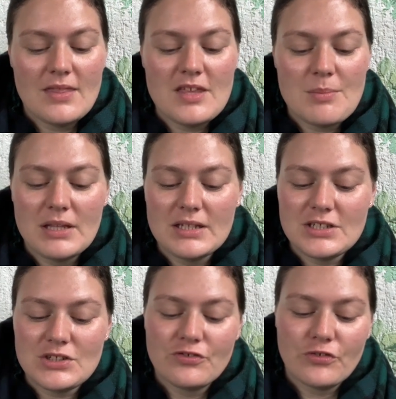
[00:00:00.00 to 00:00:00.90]
The
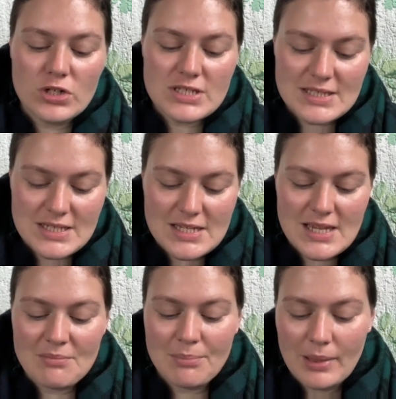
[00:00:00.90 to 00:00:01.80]
ability to
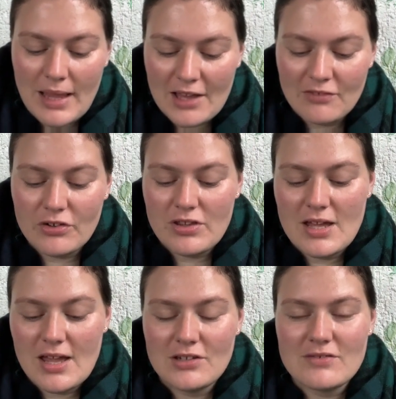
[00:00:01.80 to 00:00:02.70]
foresee and plan for
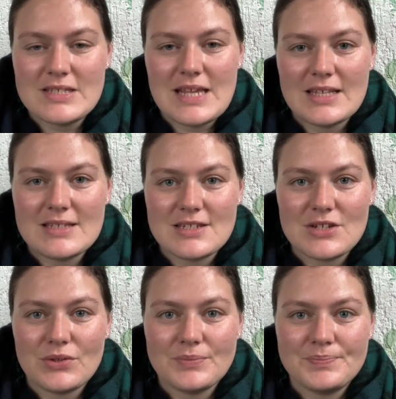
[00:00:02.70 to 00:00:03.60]
the end of
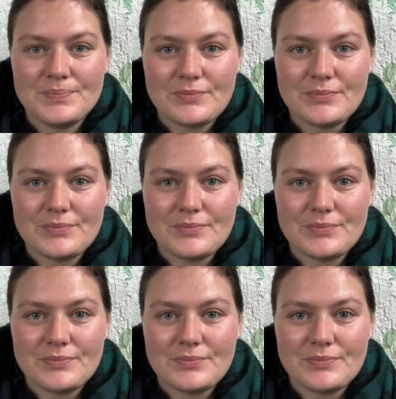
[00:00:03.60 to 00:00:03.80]
standstill.